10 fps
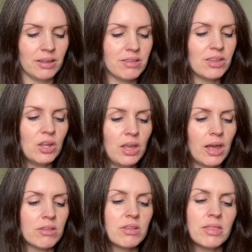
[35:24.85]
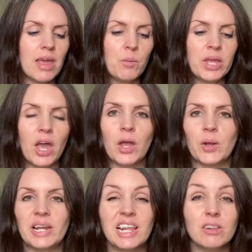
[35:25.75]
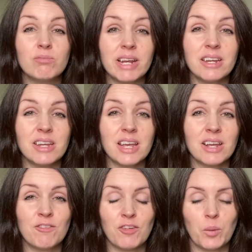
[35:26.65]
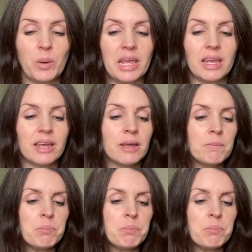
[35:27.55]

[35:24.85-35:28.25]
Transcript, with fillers: So yeah, so there we go, little reading for the week.